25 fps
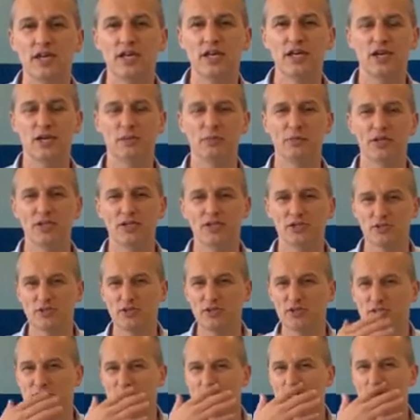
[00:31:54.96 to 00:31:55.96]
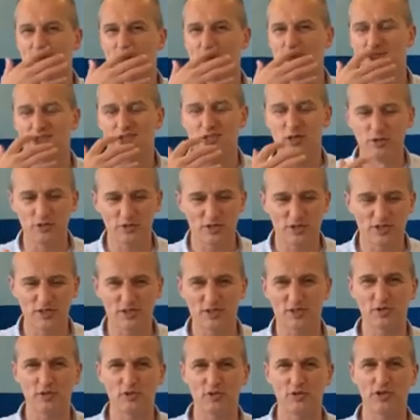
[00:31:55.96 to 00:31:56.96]
You can be sure she would have told the
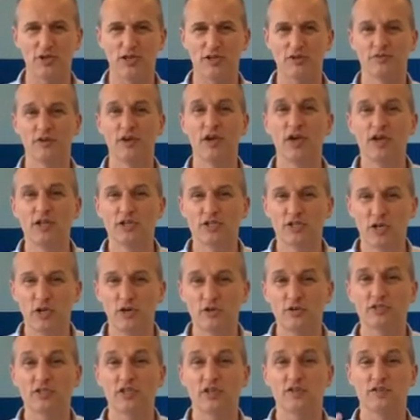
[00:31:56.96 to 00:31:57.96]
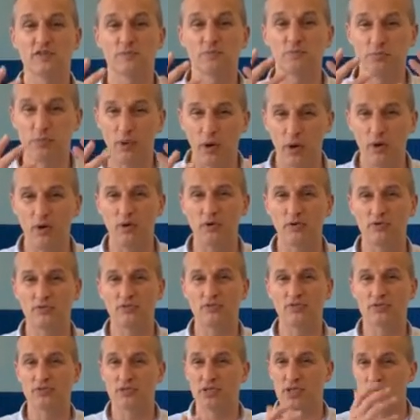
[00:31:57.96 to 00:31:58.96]
story of Joseph's
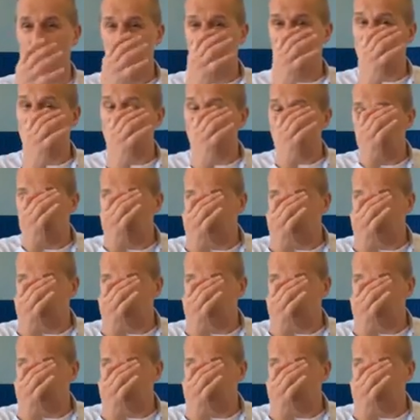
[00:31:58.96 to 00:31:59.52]
bones that they